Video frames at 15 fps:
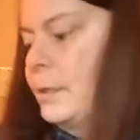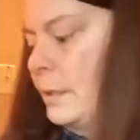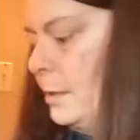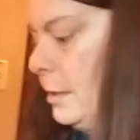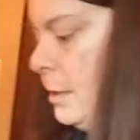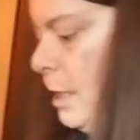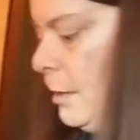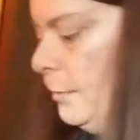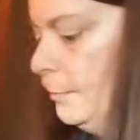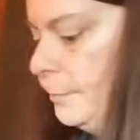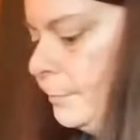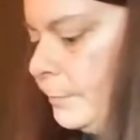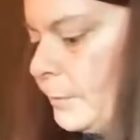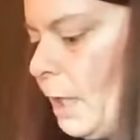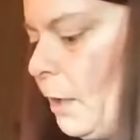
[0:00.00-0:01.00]
So,
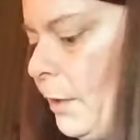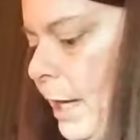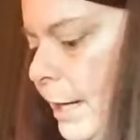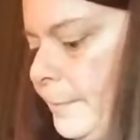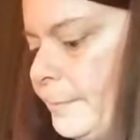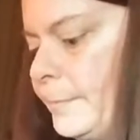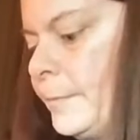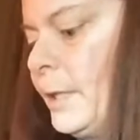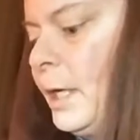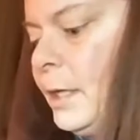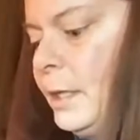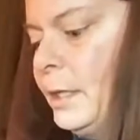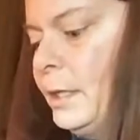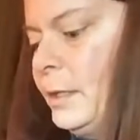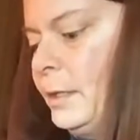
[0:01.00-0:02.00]
okay.
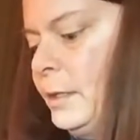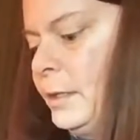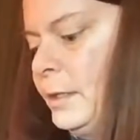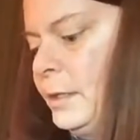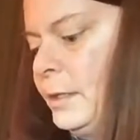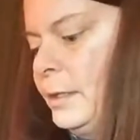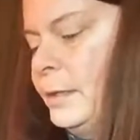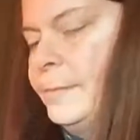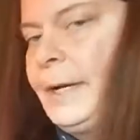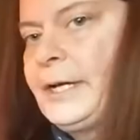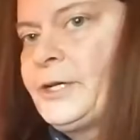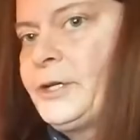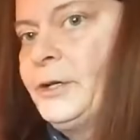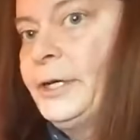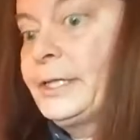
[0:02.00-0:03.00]
Make
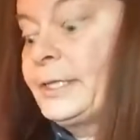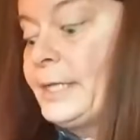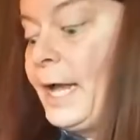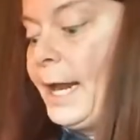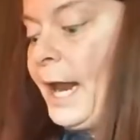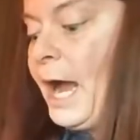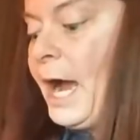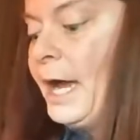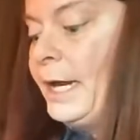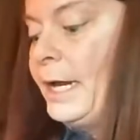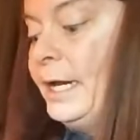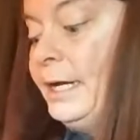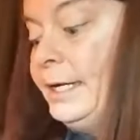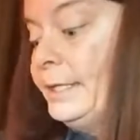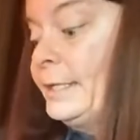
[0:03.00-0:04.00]
sure it's not hot,
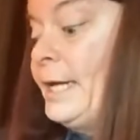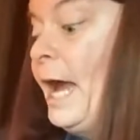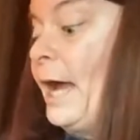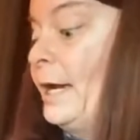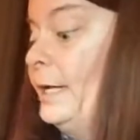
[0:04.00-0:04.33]
and it's not.